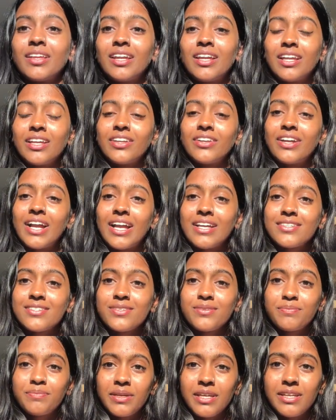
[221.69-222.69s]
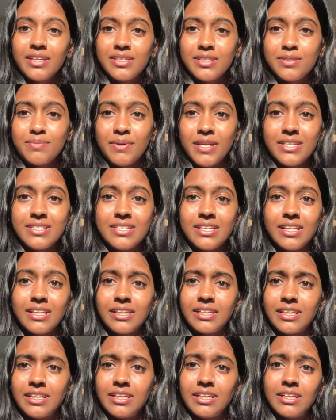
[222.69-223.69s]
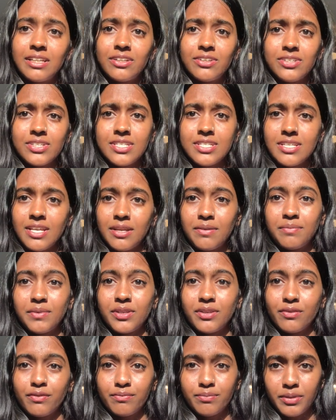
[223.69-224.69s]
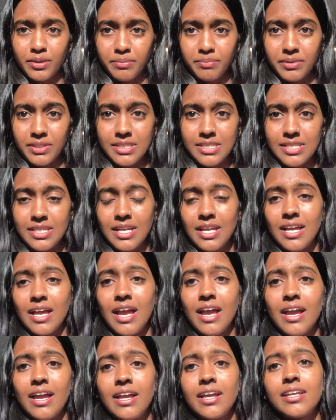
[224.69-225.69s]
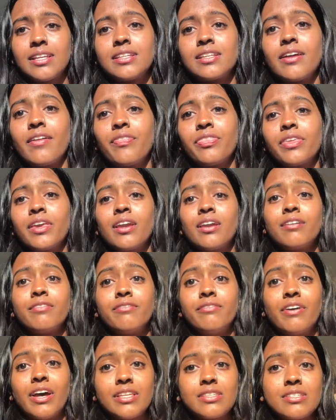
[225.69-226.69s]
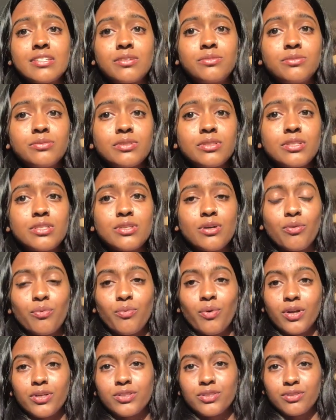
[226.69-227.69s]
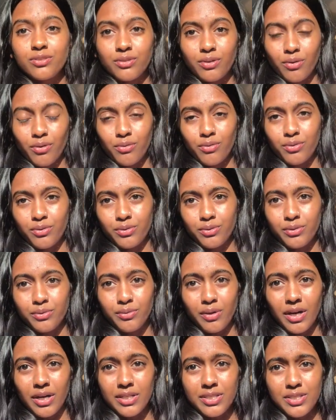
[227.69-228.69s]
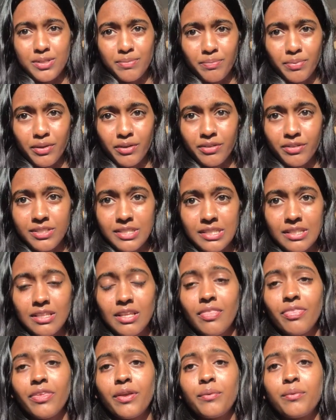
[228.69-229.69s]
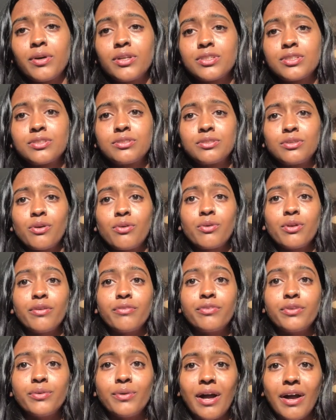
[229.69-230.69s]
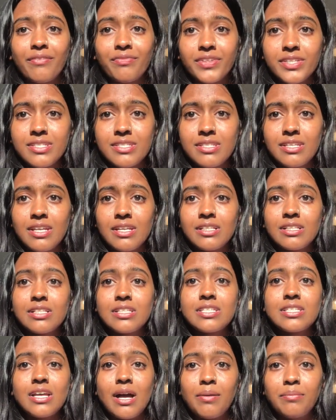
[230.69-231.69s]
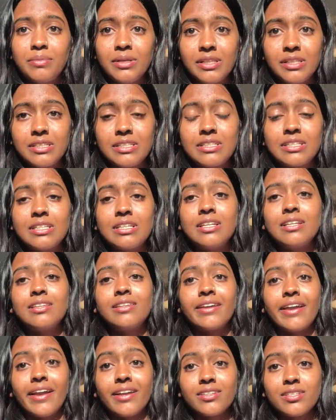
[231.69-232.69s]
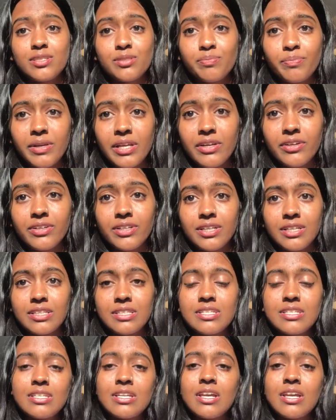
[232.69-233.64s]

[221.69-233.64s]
your SOP is basically your statement of purpose. And vet schools want to know who you are as a person. They want to know if you have the skills, ability, the experience